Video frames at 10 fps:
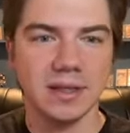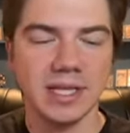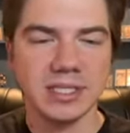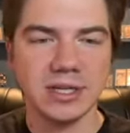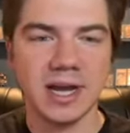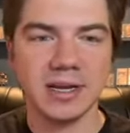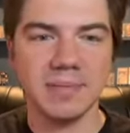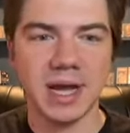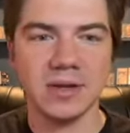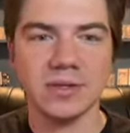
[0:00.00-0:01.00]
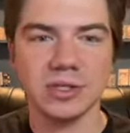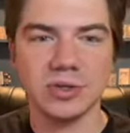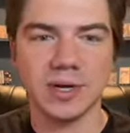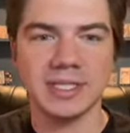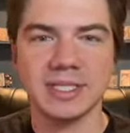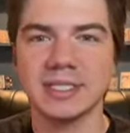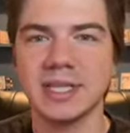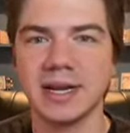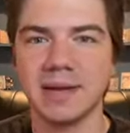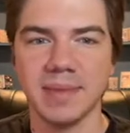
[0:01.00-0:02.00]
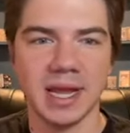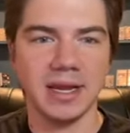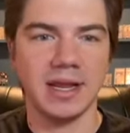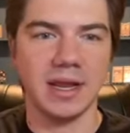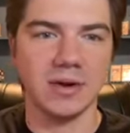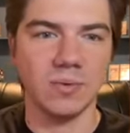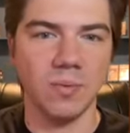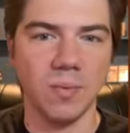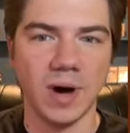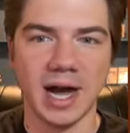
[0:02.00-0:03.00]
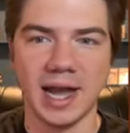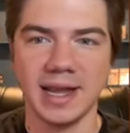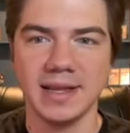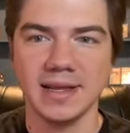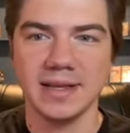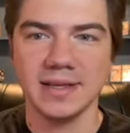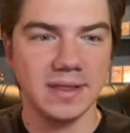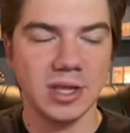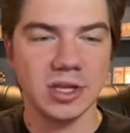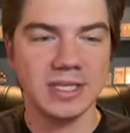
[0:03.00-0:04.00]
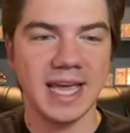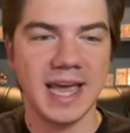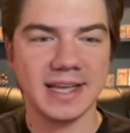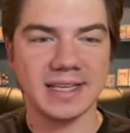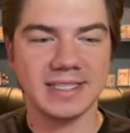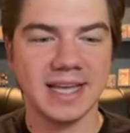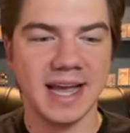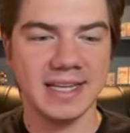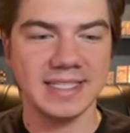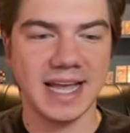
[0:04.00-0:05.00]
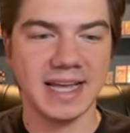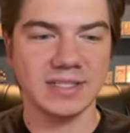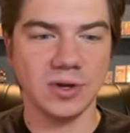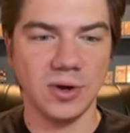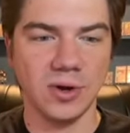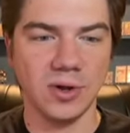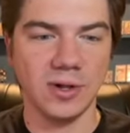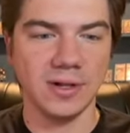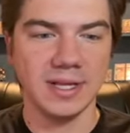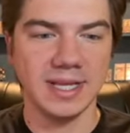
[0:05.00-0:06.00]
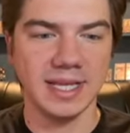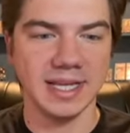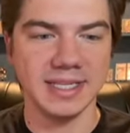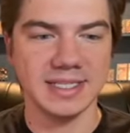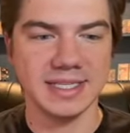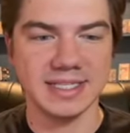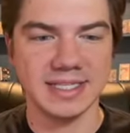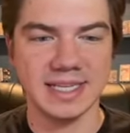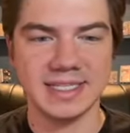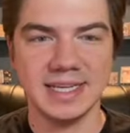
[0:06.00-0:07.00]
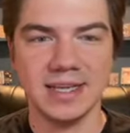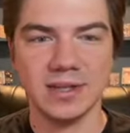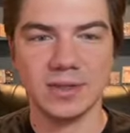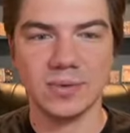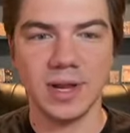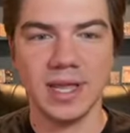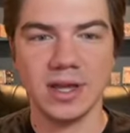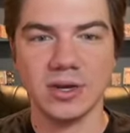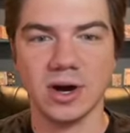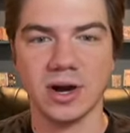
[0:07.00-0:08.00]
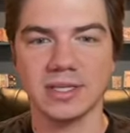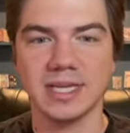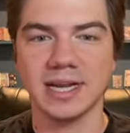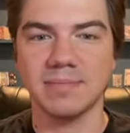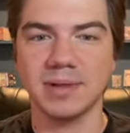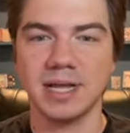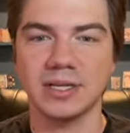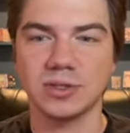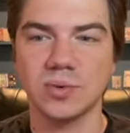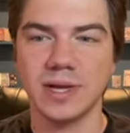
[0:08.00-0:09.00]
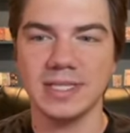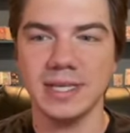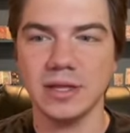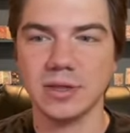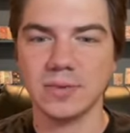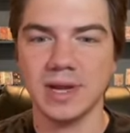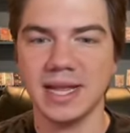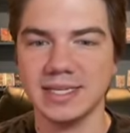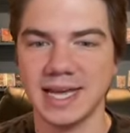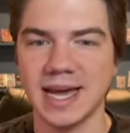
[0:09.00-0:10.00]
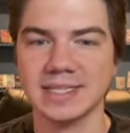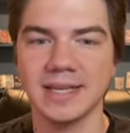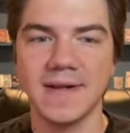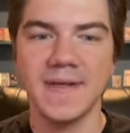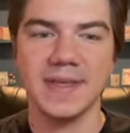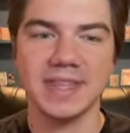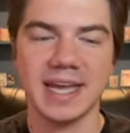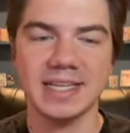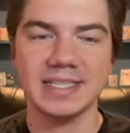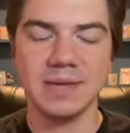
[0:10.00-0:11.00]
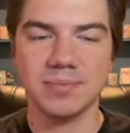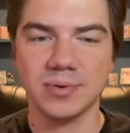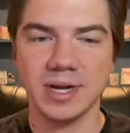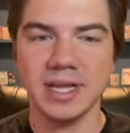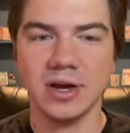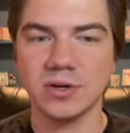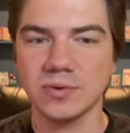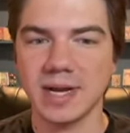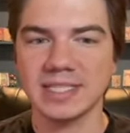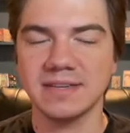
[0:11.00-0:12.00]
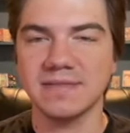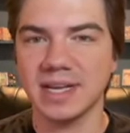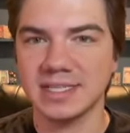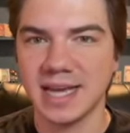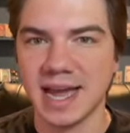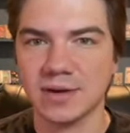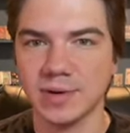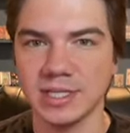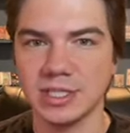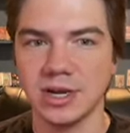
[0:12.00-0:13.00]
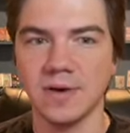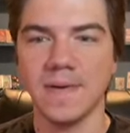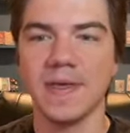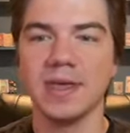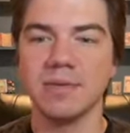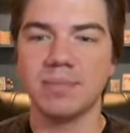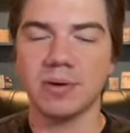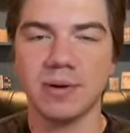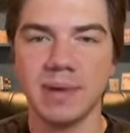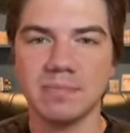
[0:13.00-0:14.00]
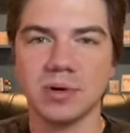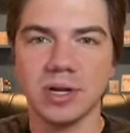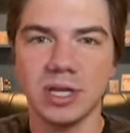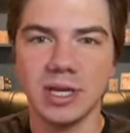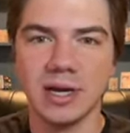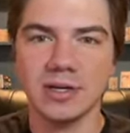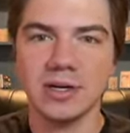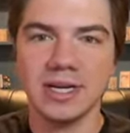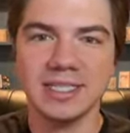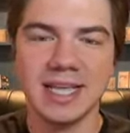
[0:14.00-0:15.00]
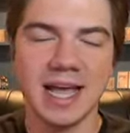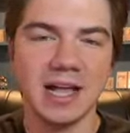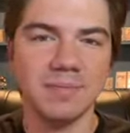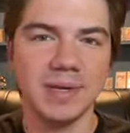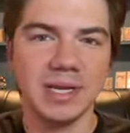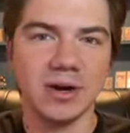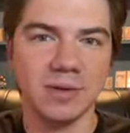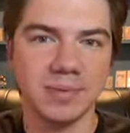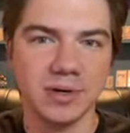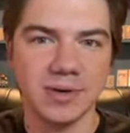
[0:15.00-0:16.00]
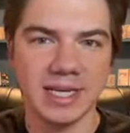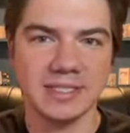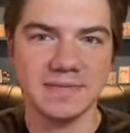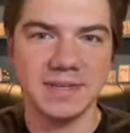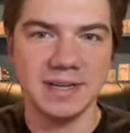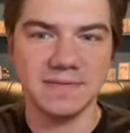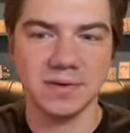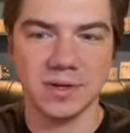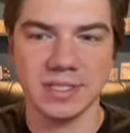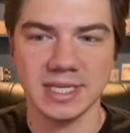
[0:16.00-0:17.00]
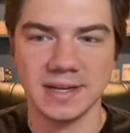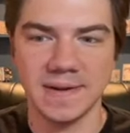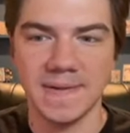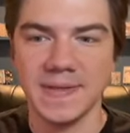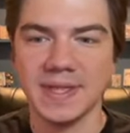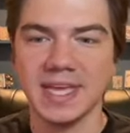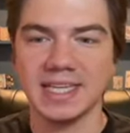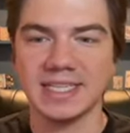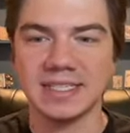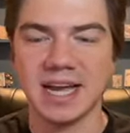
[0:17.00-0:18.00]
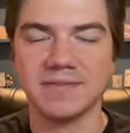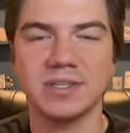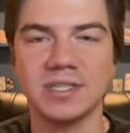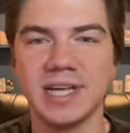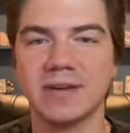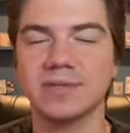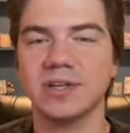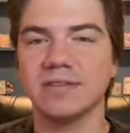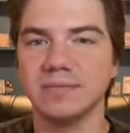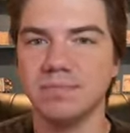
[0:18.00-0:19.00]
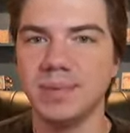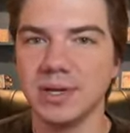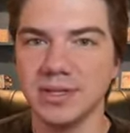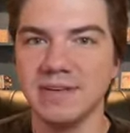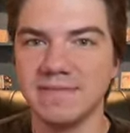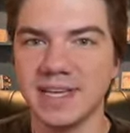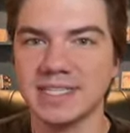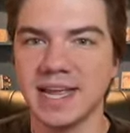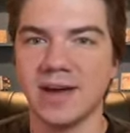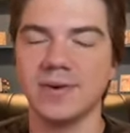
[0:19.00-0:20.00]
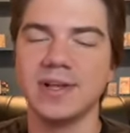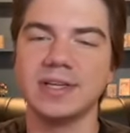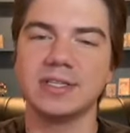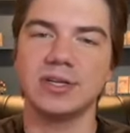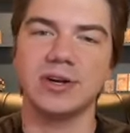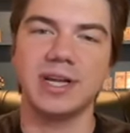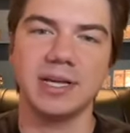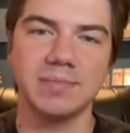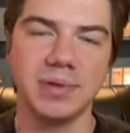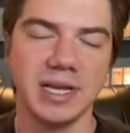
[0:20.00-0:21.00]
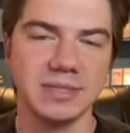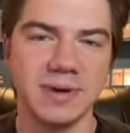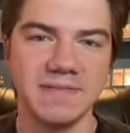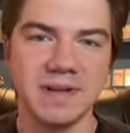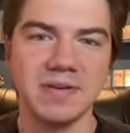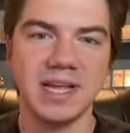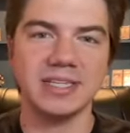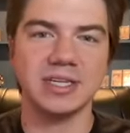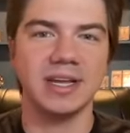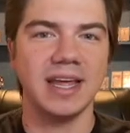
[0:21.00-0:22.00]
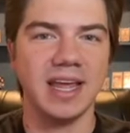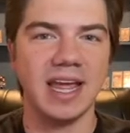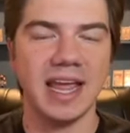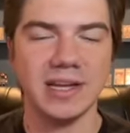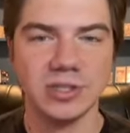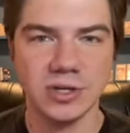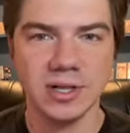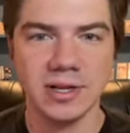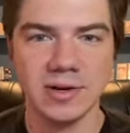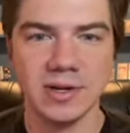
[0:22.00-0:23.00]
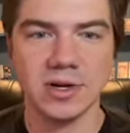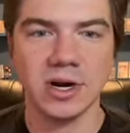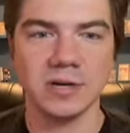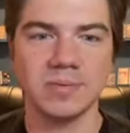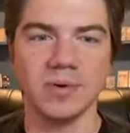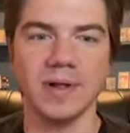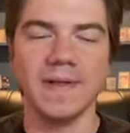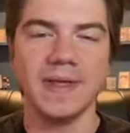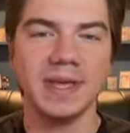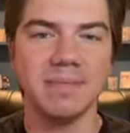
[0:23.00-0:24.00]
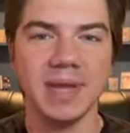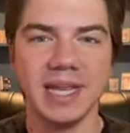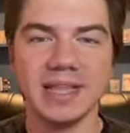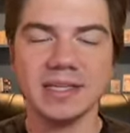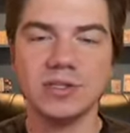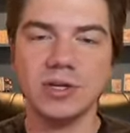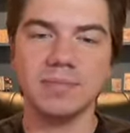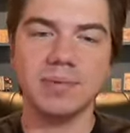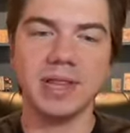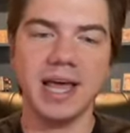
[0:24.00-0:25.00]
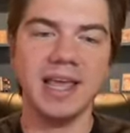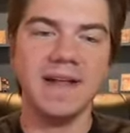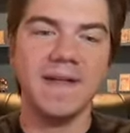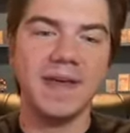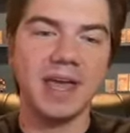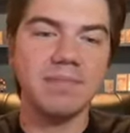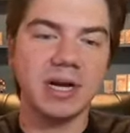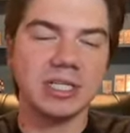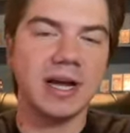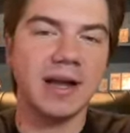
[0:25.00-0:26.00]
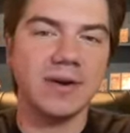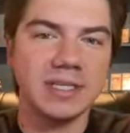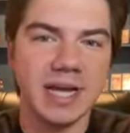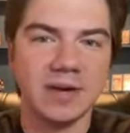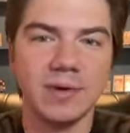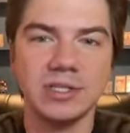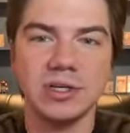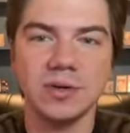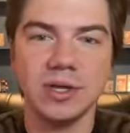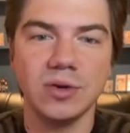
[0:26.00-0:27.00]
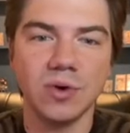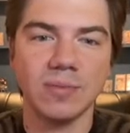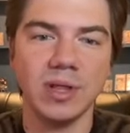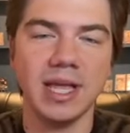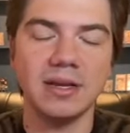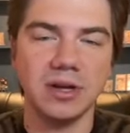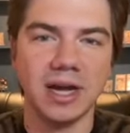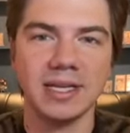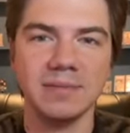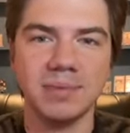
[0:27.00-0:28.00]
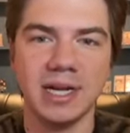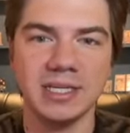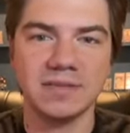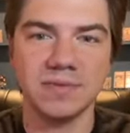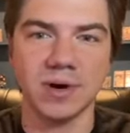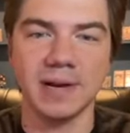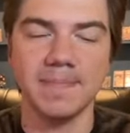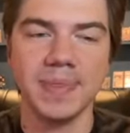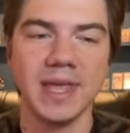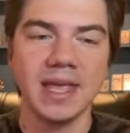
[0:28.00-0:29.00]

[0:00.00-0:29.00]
Let's talk about the choices that I made and why. The deck size as a whole is 63 cards and I'm playing 23 attacks. That is a pretty aggressive attack ratio. But remember, Younger is helping our progressive difficulty. He says after your attack resolves, build it face down. So you're getting plus one foundation and you're clearing your card pool, meaning that you can play a much higher attack ratio than normal and not get punished for it.